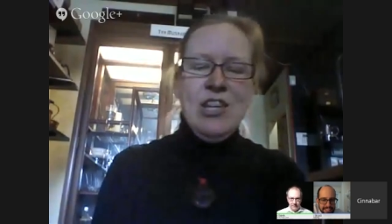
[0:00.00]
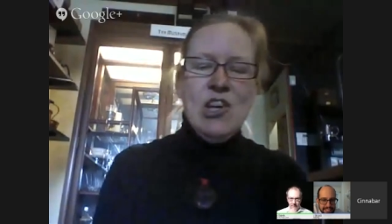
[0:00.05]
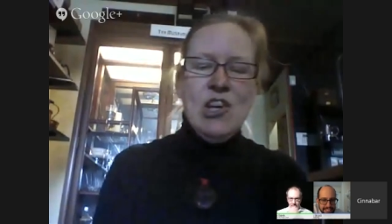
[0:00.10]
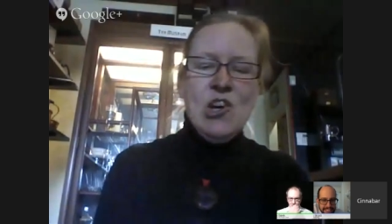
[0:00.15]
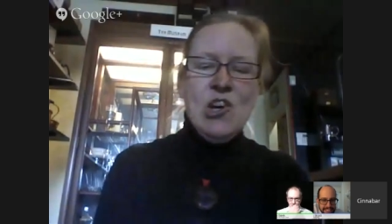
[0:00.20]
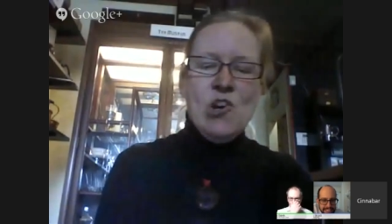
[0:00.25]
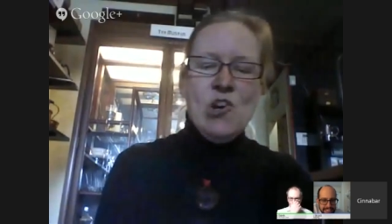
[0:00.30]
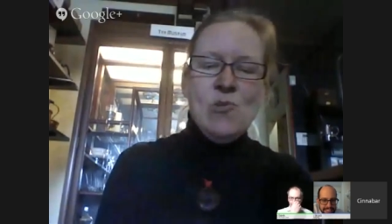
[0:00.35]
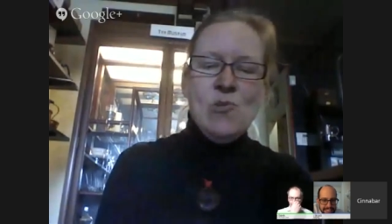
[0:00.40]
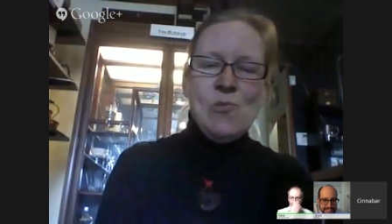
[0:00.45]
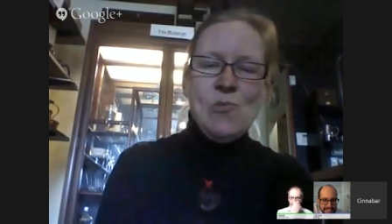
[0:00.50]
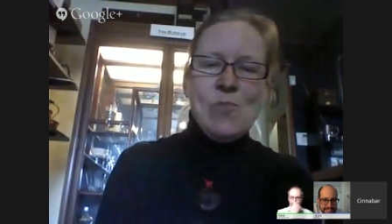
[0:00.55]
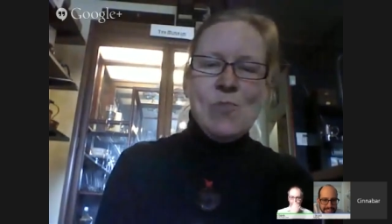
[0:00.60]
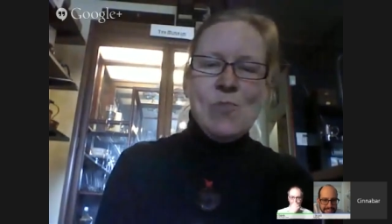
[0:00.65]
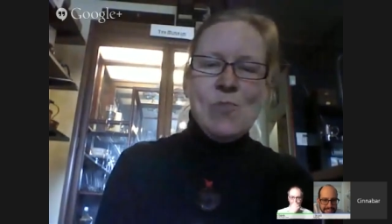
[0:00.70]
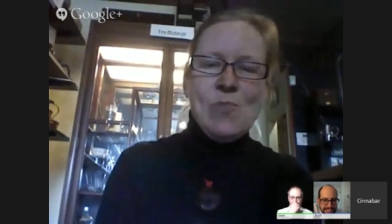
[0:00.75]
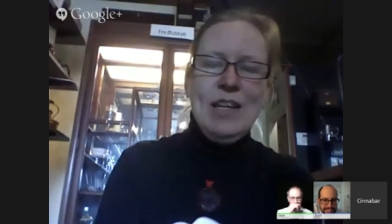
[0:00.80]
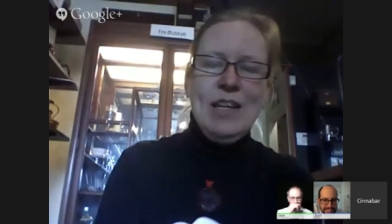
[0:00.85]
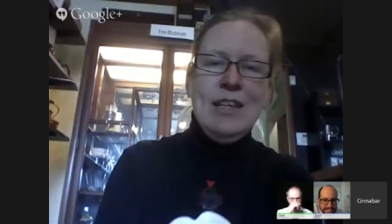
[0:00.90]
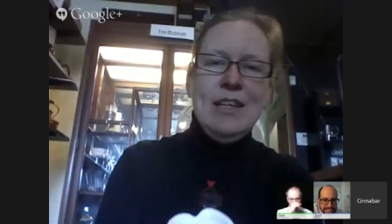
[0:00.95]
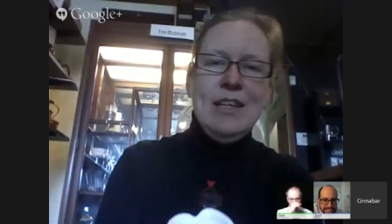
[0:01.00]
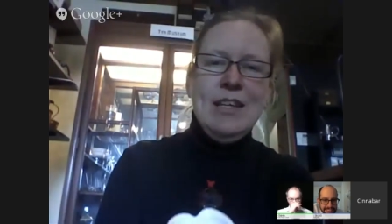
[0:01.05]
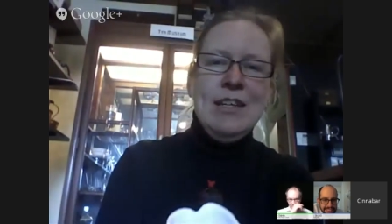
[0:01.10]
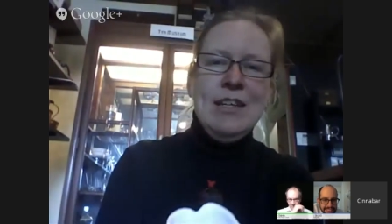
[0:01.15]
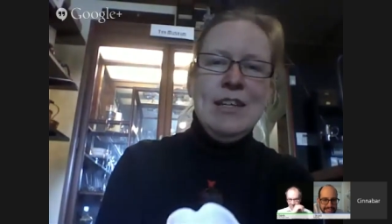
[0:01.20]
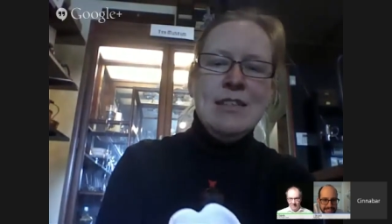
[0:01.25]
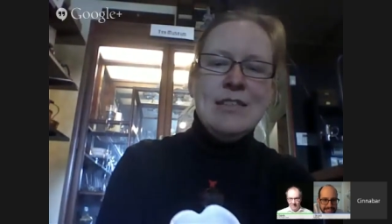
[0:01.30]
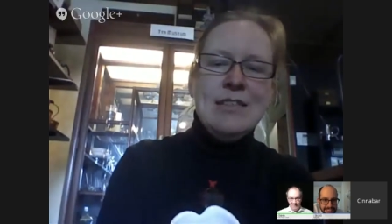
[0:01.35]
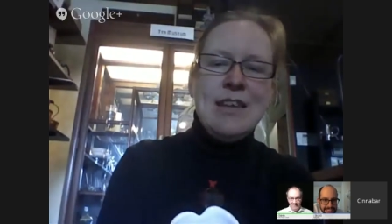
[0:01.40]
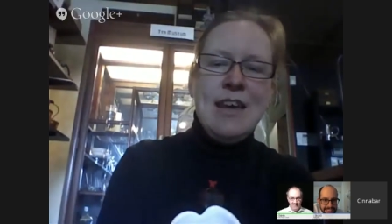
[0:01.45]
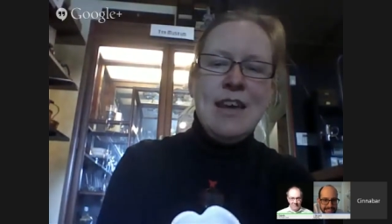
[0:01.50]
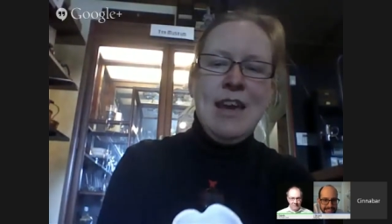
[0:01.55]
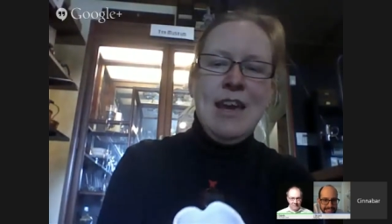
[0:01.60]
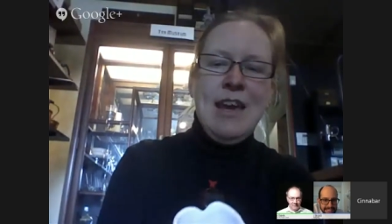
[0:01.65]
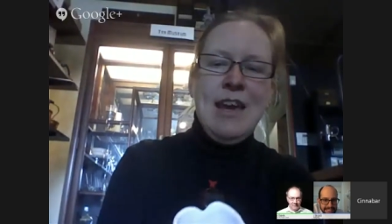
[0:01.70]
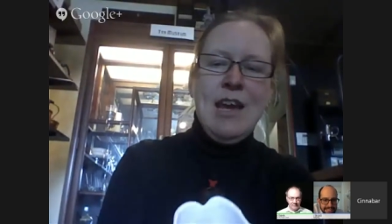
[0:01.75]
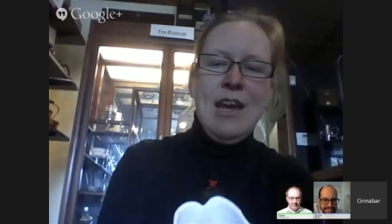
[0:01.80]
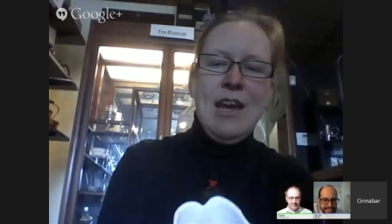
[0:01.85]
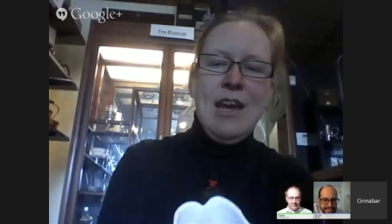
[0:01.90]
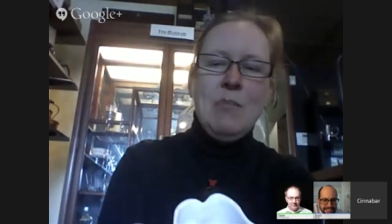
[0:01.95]
No, it is
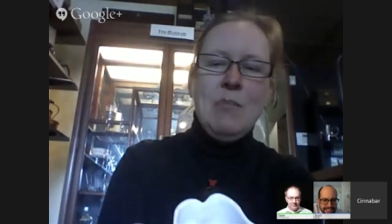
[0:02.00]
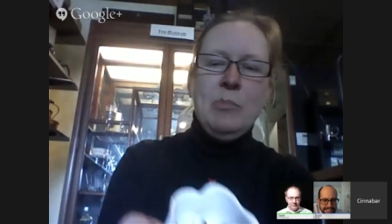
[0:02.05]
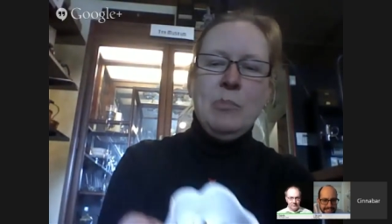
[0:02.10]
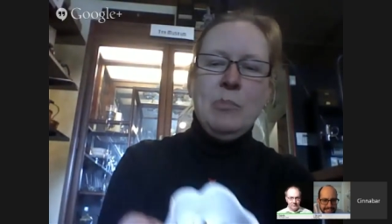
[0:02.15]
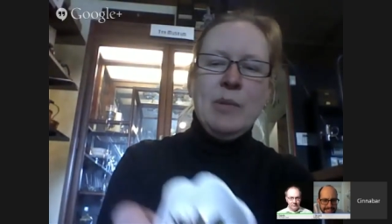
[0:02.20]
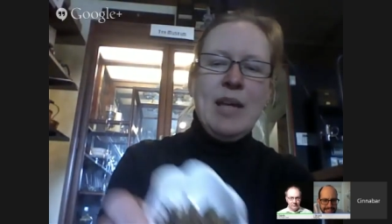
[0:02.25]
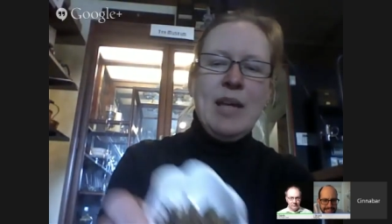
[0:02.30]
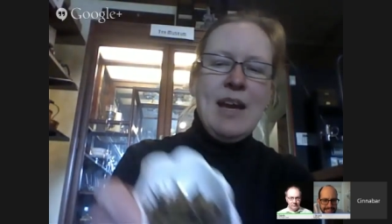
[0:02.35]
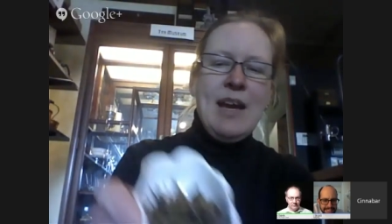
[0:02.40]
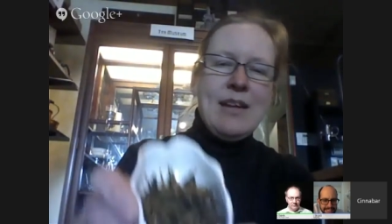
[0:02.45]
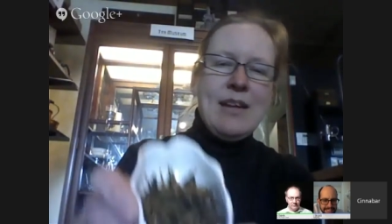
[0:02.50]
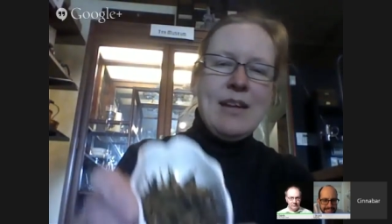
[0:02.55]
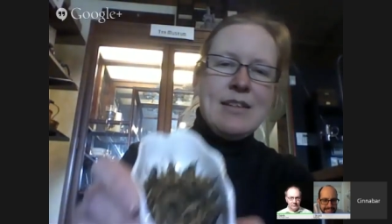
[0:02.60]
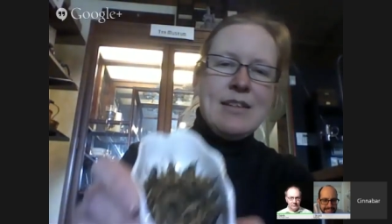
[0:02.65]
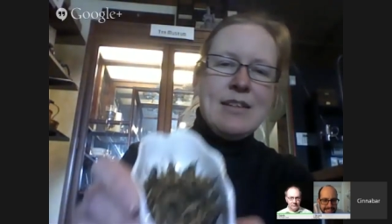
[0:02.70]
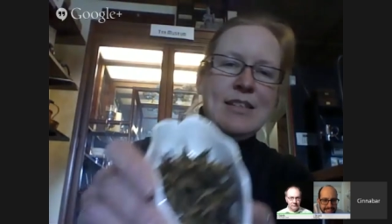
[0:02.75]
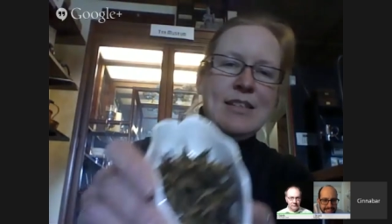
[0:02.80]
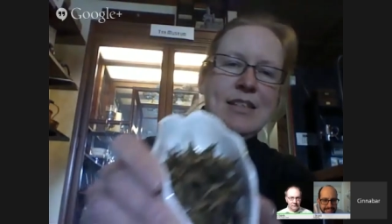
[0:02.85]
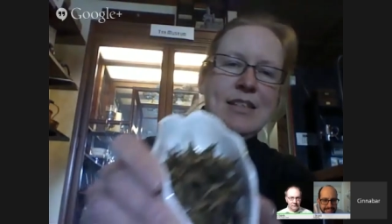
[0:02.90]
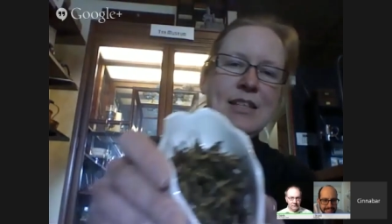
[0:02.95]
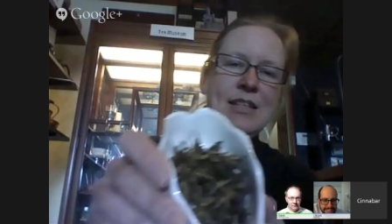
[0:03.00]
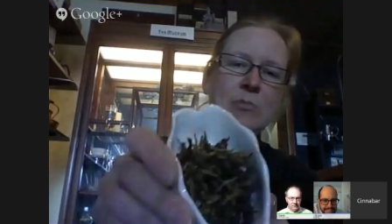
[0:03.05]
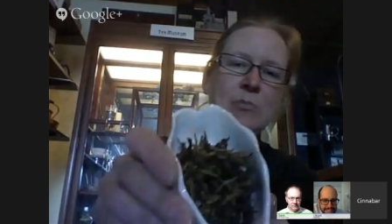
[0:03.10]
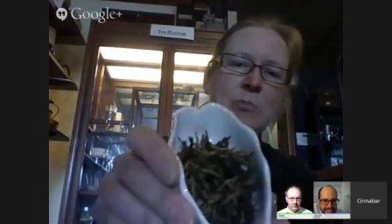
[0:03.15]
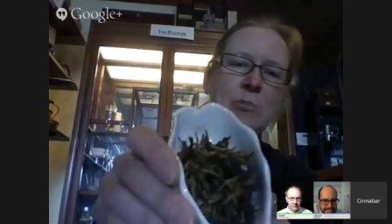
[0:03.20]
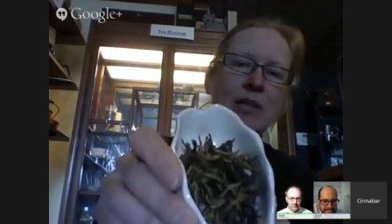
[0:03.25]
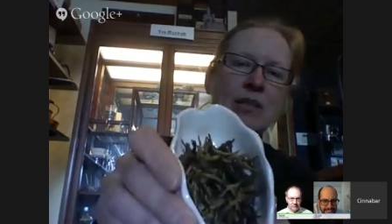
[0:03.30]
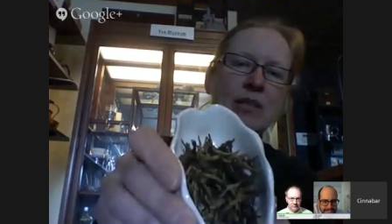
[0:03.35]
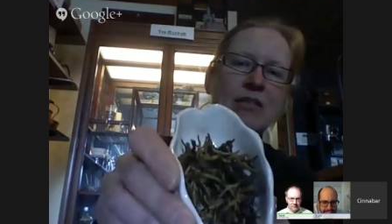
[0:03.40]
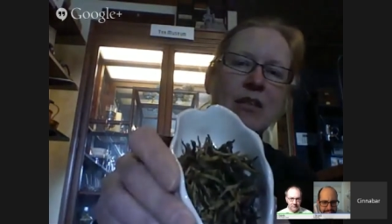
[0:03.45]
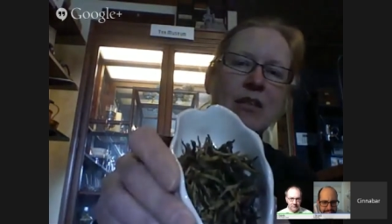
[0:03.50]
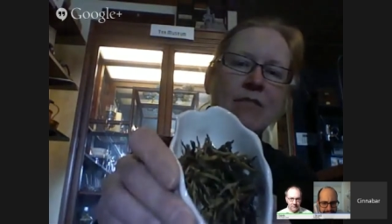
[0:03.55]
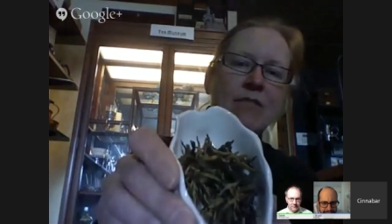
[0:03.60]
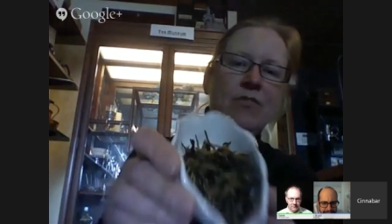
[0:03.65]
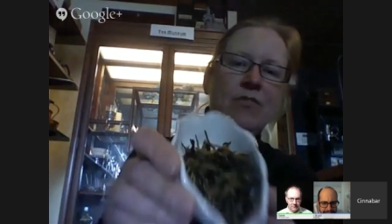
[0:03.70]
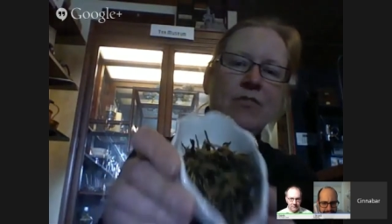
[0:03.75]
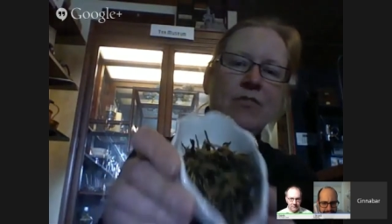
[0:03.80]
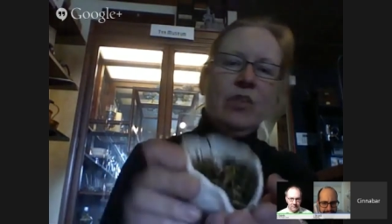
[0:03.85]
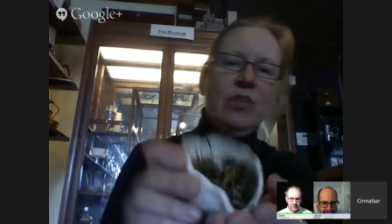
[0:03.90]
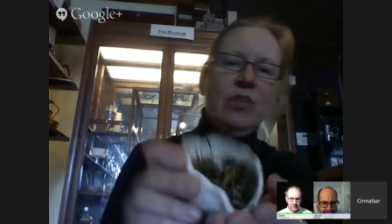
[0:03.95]
a black tea, but it's
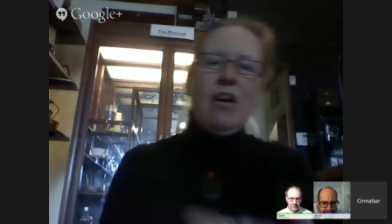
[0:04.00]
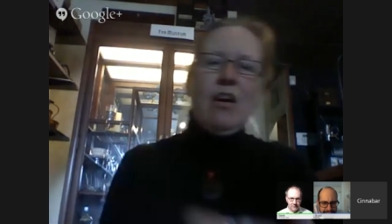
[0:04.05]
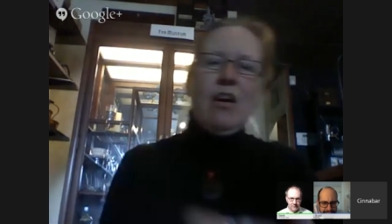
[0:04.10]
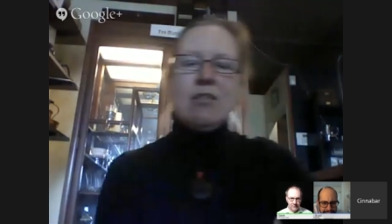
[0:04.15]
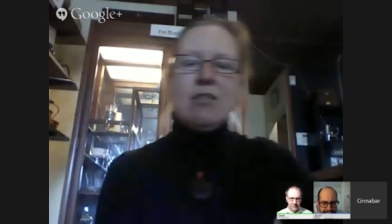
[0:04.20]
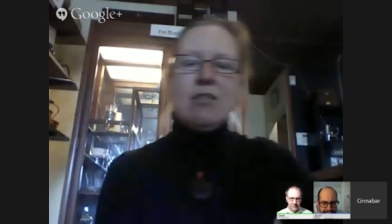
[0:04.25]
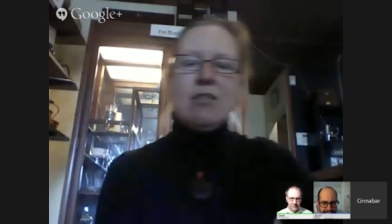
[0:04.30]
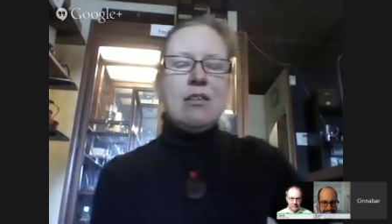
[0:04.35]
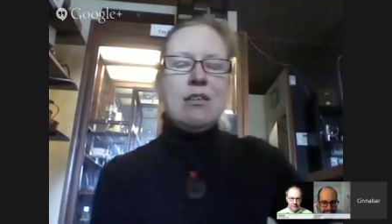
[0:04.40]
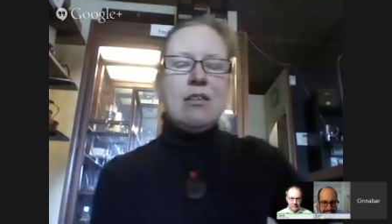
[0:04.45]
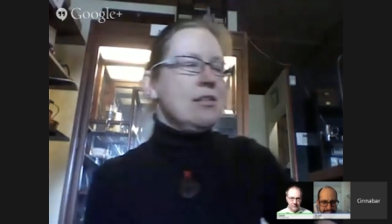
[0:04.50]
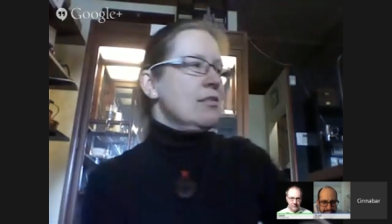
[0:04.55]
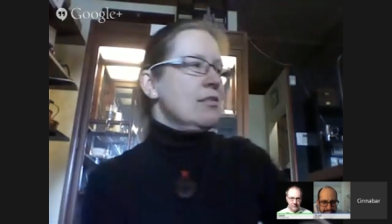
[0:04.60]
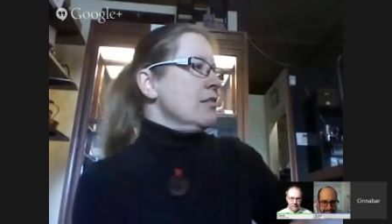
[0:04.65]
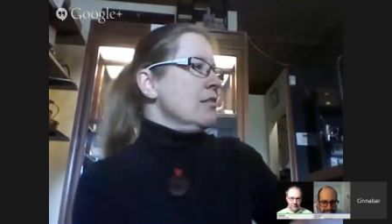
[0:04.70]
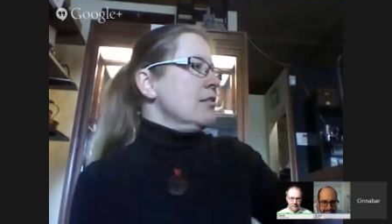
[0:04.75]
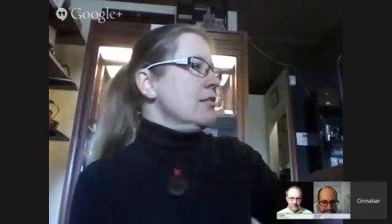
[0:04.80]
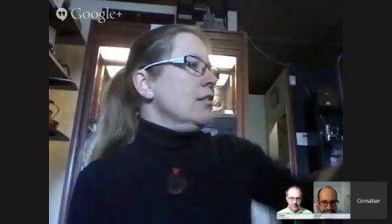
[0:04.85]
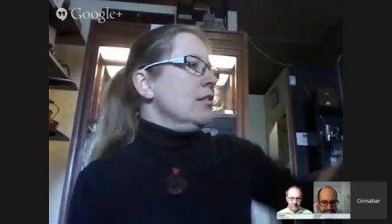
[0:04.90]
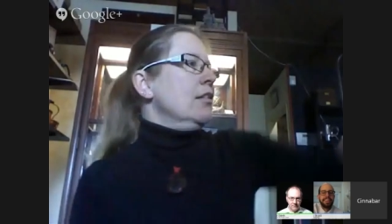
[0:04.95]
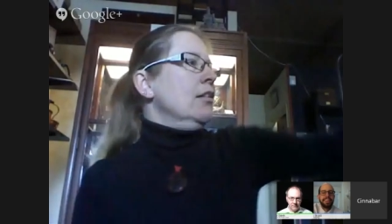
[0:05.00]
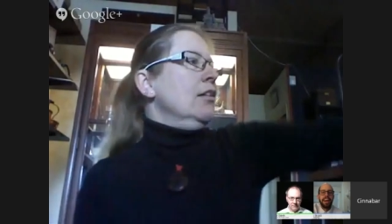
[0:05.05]
not fully oxidized.